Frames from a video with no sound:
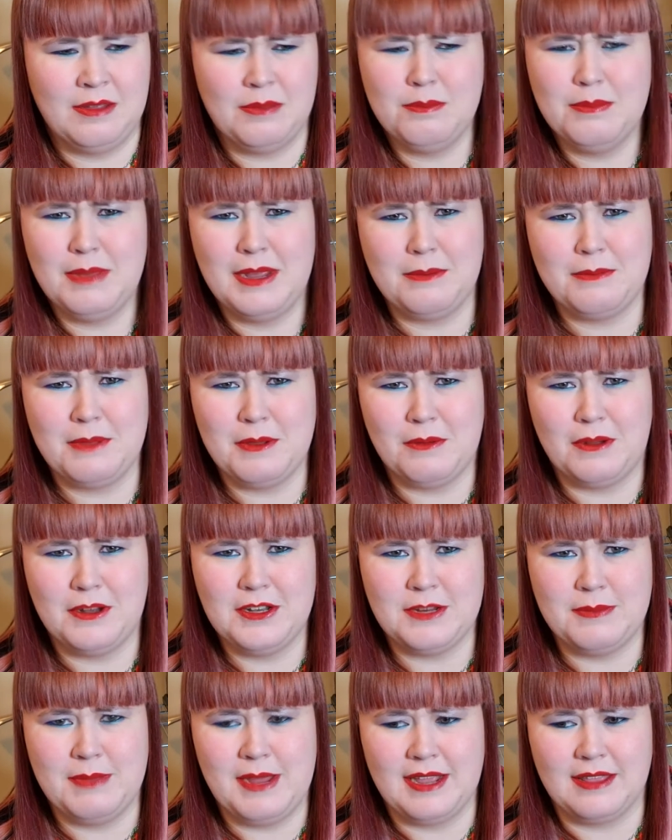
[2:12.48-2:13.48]
made me want
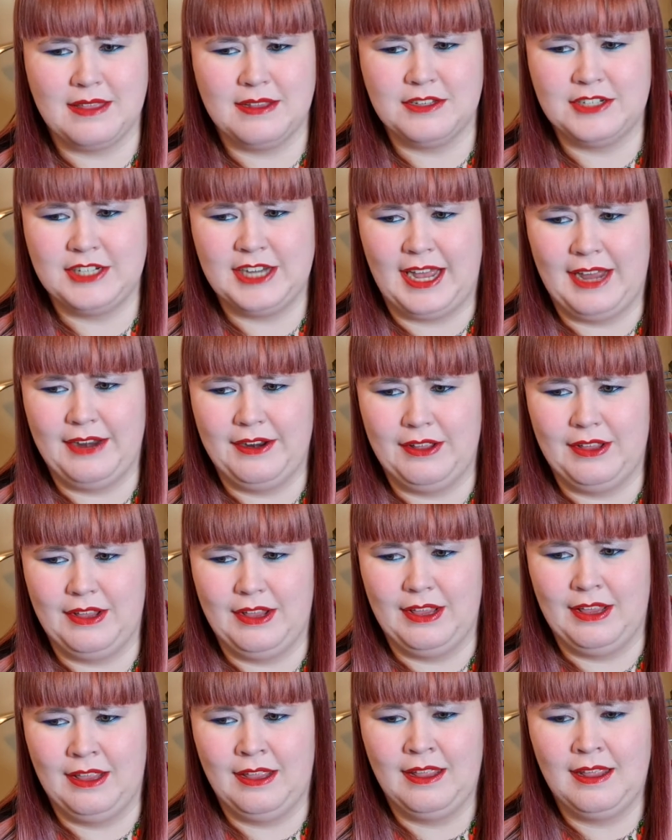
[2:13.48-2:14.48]
to make this
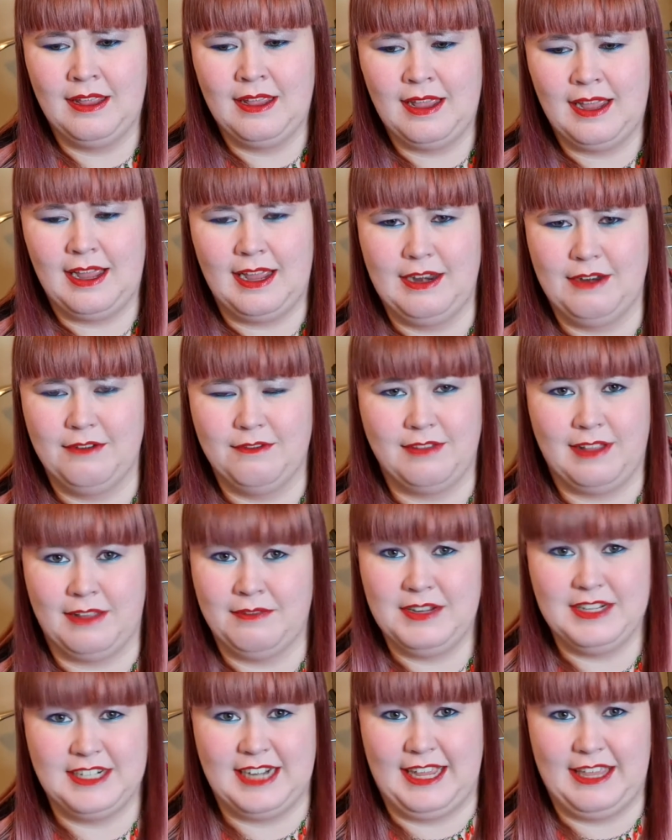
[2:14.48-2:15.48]
channel and
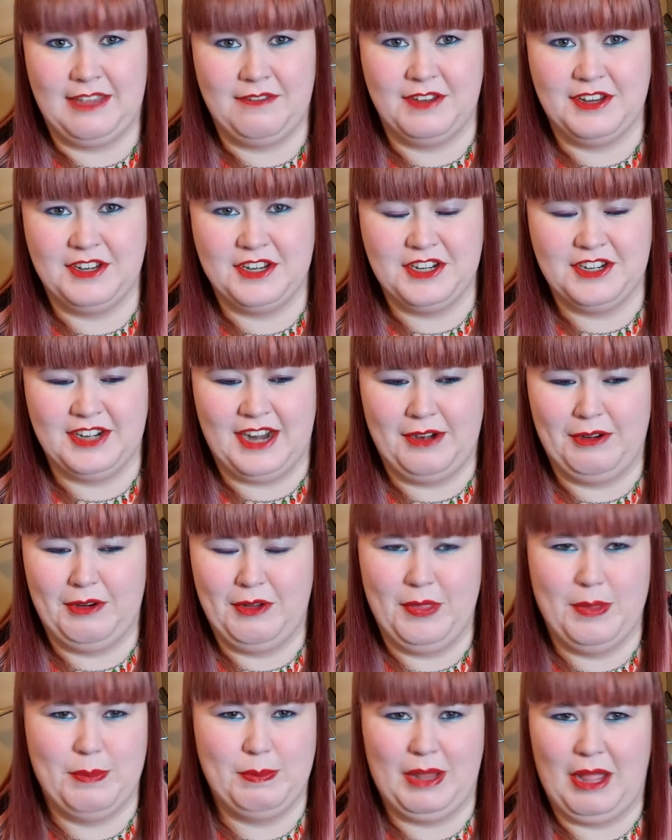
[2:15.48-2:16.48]
Fluffy Jellyfish in general,
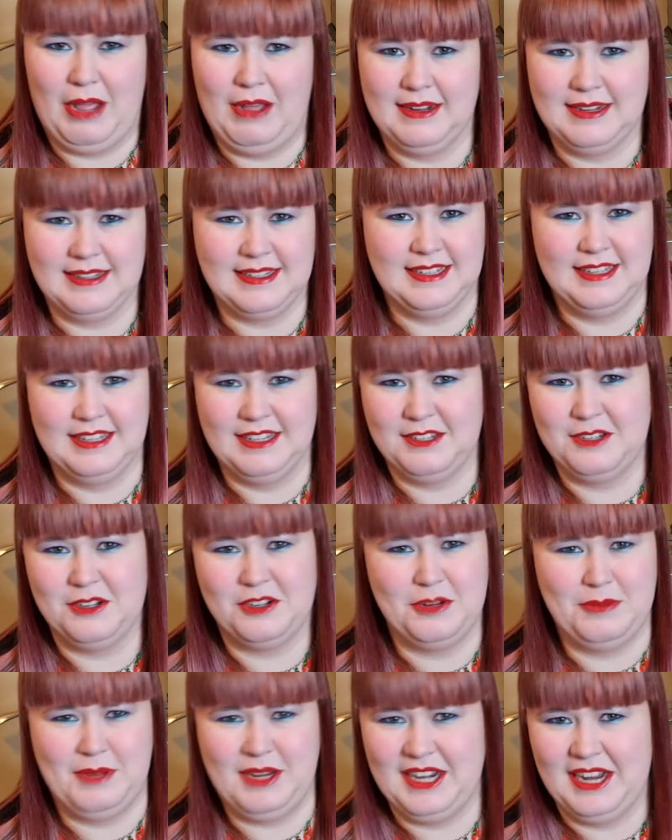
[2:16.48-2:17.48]
the blogs and the
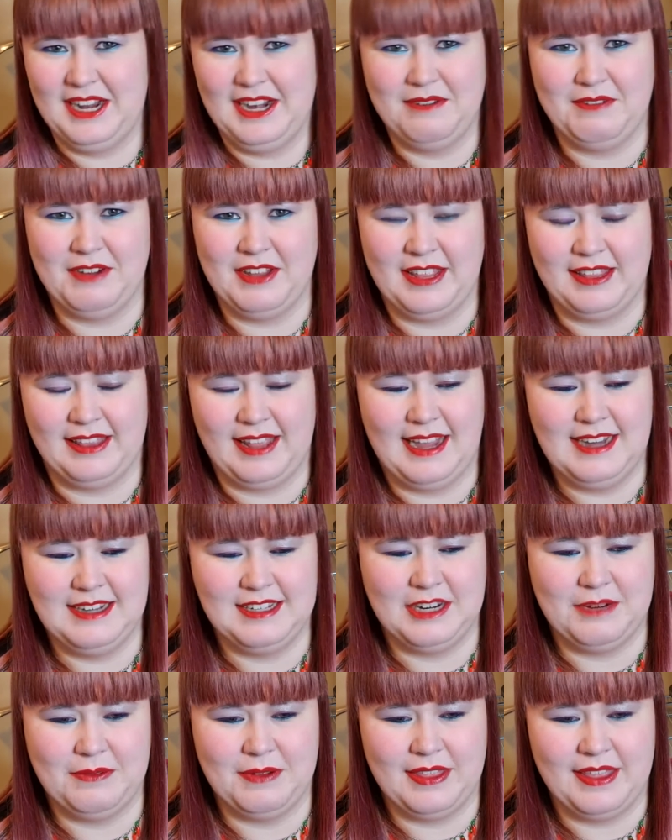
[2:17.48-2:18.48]
social media and everything that I
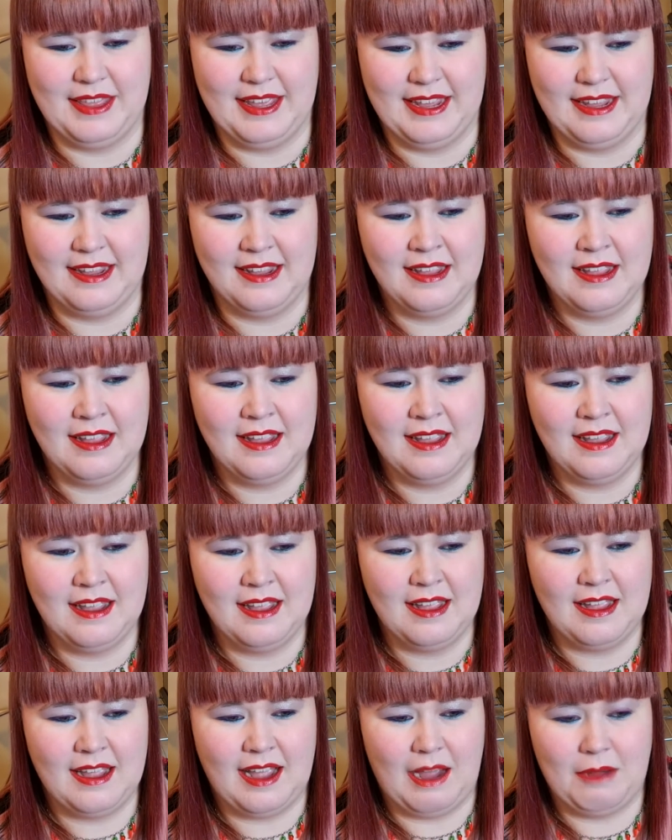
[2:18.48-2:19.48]
do with it.
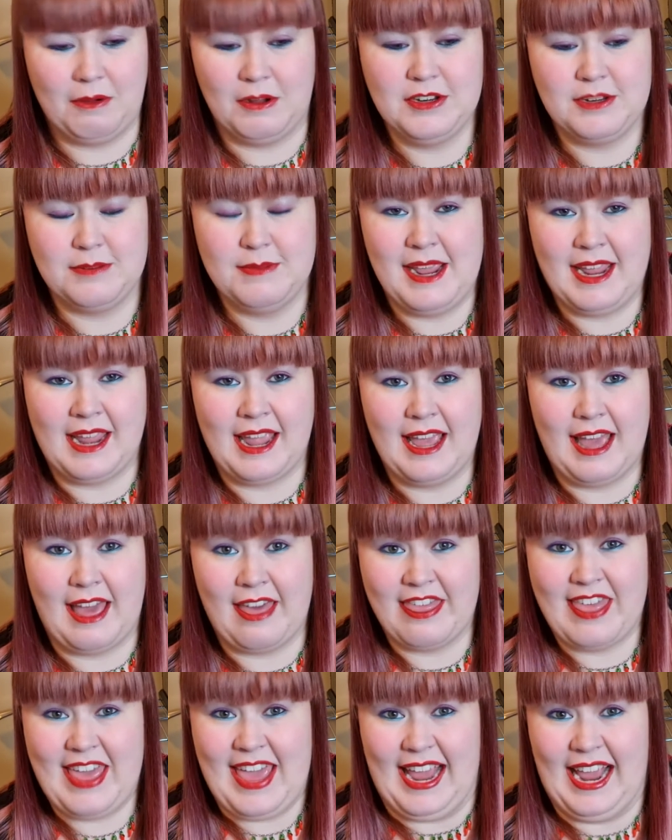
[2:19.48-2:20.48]
I want to make it a
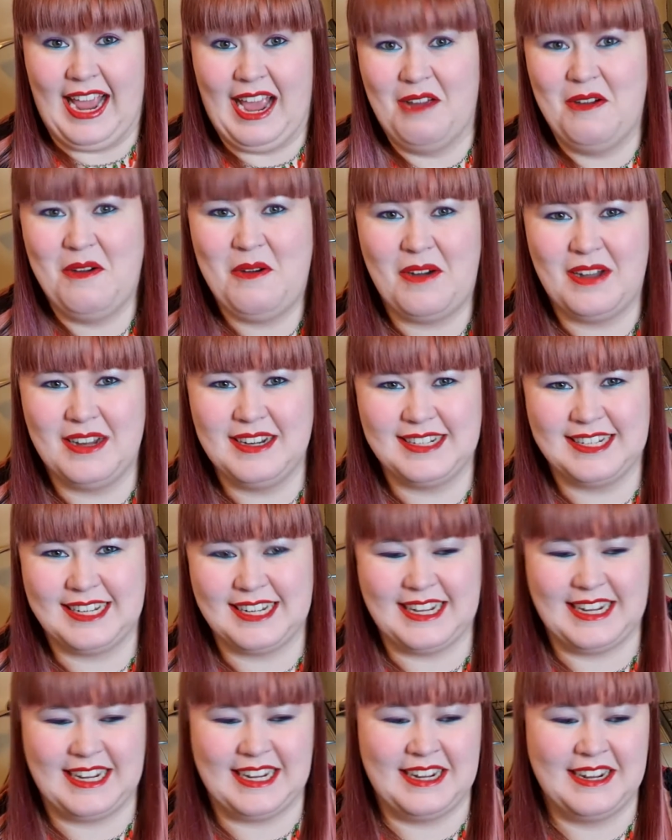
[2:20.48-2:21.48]
thing. I want
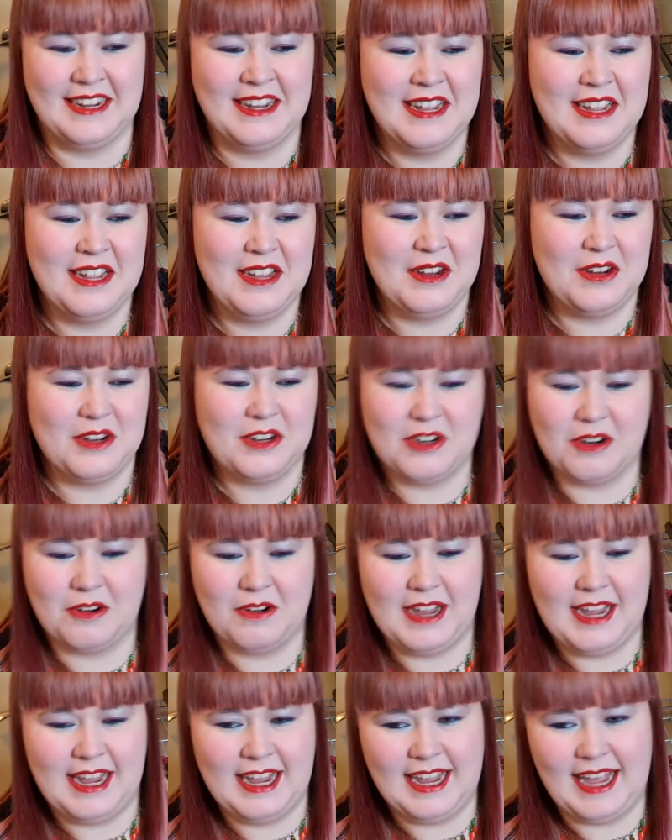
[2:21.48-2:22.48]
to grow
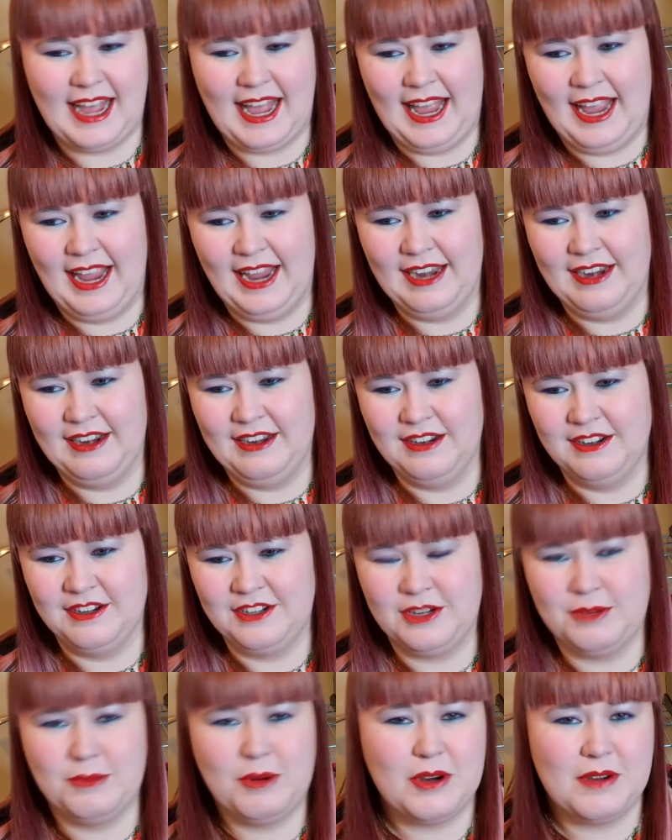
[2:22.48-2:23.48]
it and
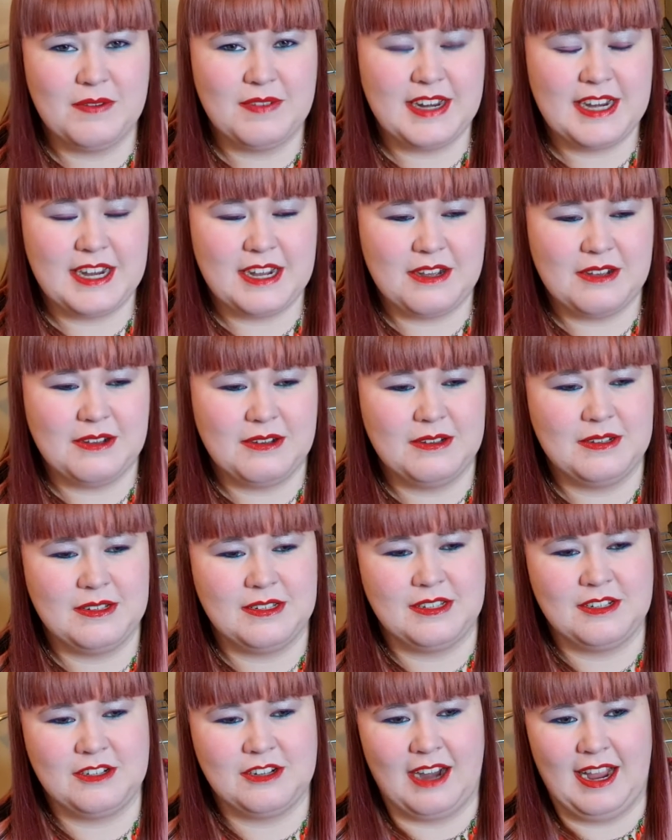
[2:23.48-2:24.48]
do more
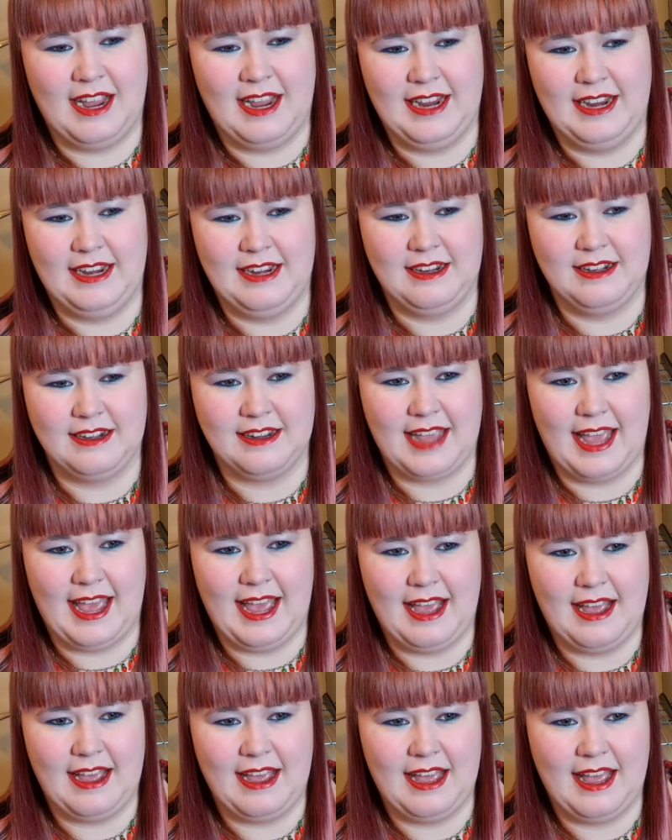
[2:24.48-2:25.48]
videos, try and
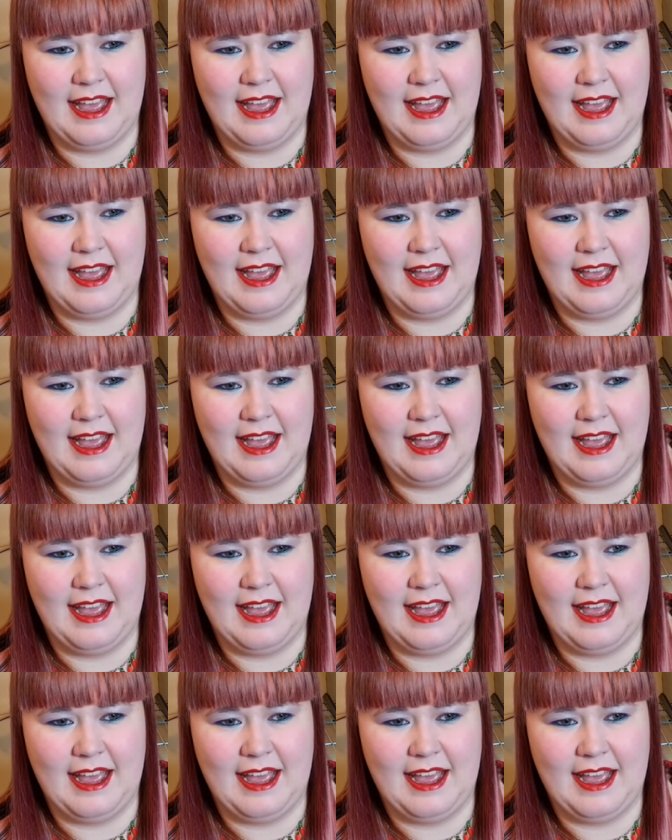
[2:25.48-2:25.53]
get